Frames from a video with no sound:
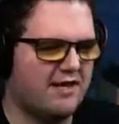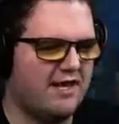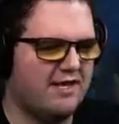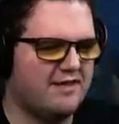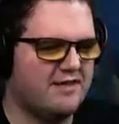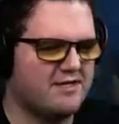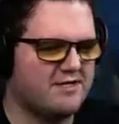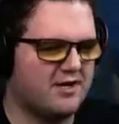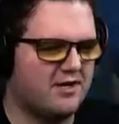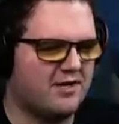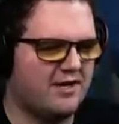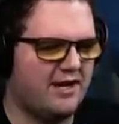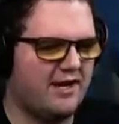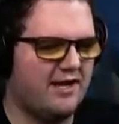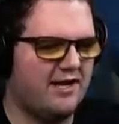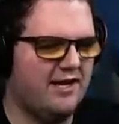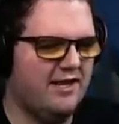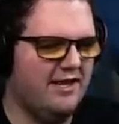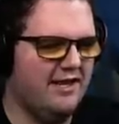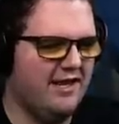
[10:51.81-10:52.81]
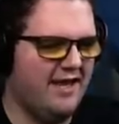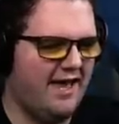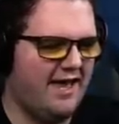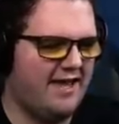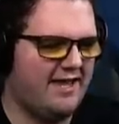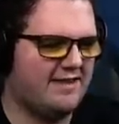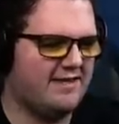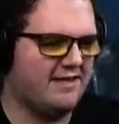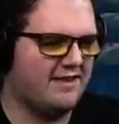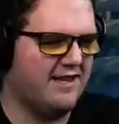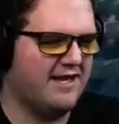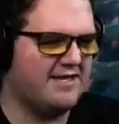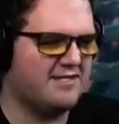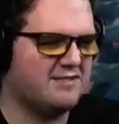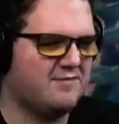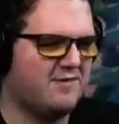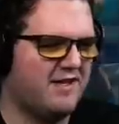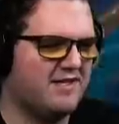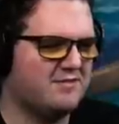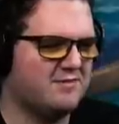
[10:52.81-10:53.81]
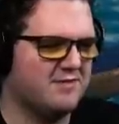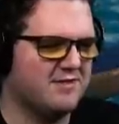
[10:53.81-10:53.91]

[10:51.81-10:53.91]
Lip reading: at the target, and at the last possible